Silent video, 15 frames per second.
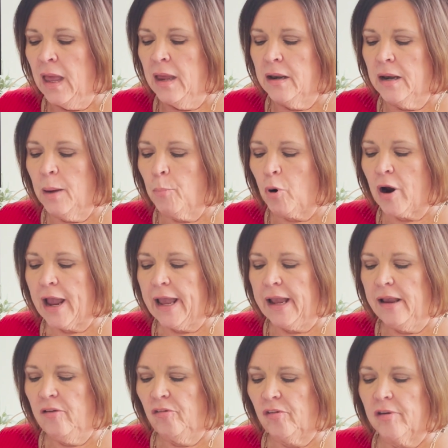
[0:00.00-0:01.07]
Number
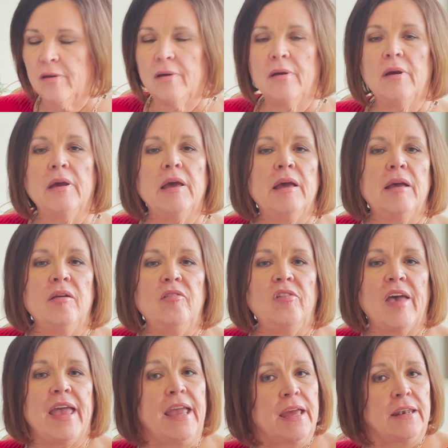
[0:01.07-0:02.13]
eight,
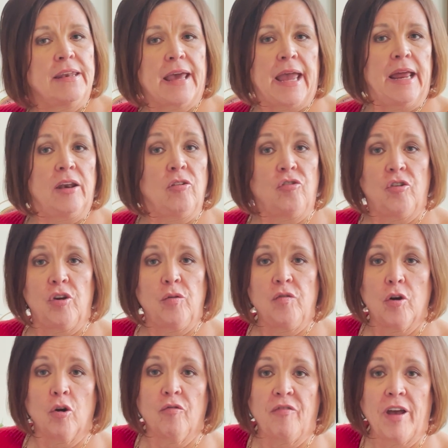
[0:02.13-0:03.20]
take a day to do
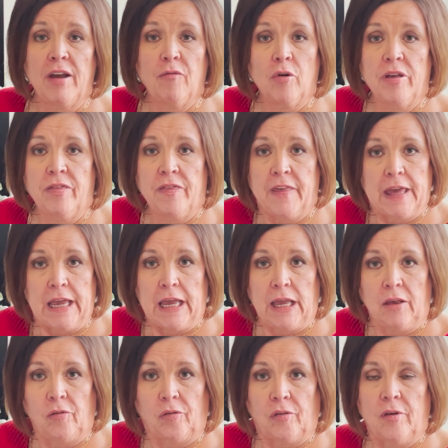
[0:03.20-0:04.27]
your favorite
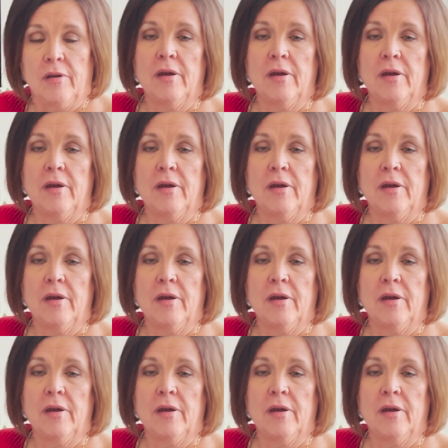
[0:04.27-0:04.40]
things.